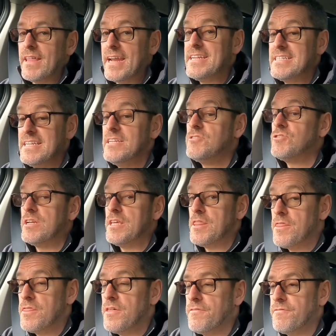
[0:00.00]
That is literally
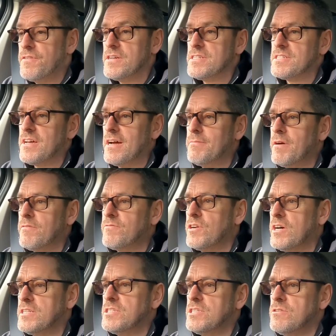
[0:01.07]
the first time I've
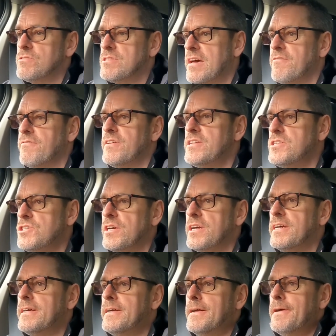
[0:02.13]
tried to use that
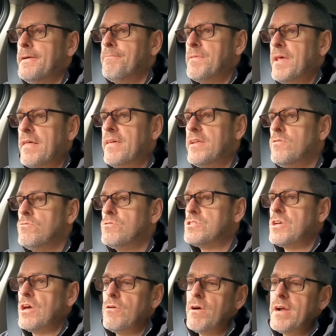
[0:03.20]
feature. And then
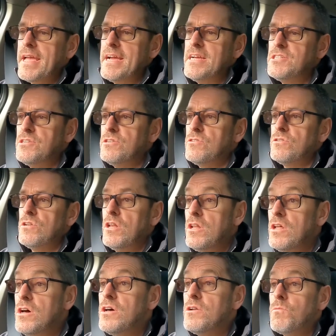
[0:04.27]
also, I guess you'd
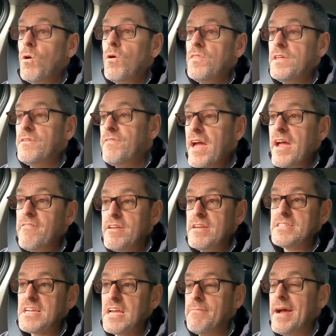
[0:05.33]
learn what the
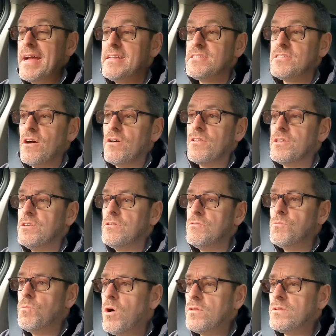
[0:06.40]
various commands are that
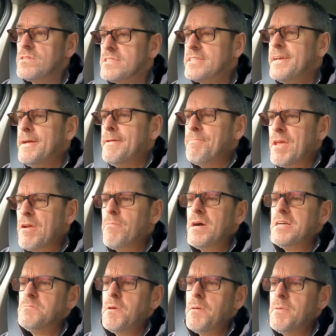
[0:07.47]
you'd want. It
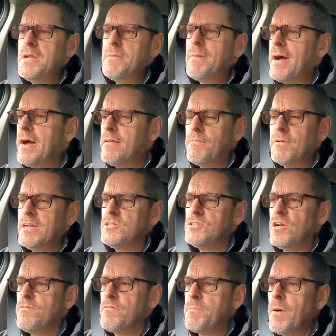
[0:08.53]
reminds me a bit about when I
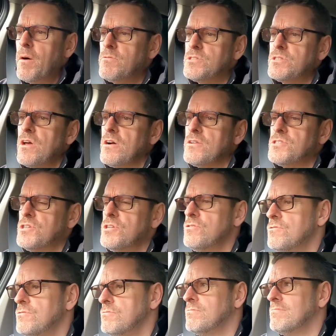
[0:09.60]
drove the Polestar
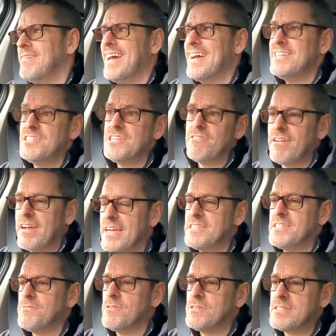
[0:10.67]
2 last year, I
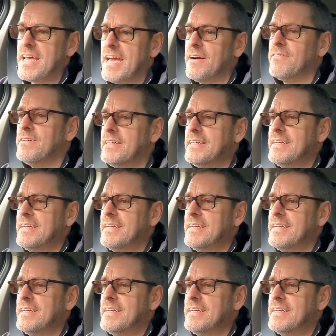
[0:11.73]
guess it was now.